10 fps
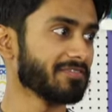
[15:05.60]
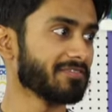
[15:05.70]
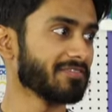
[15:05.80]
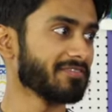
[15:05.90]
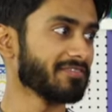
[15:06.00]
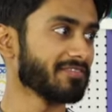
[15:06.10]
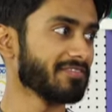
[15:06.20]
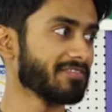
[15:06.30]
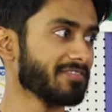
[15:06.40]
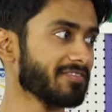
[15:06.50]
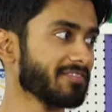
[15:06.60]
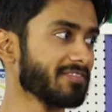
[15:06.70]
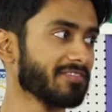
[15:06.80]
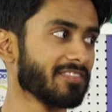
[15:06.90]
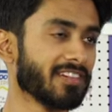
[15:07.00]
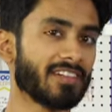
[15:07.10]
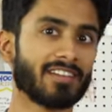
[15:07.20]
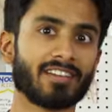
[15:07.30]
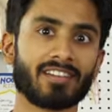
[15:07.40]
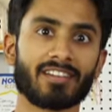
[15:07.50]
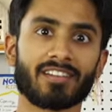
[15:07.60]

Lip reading: (silent)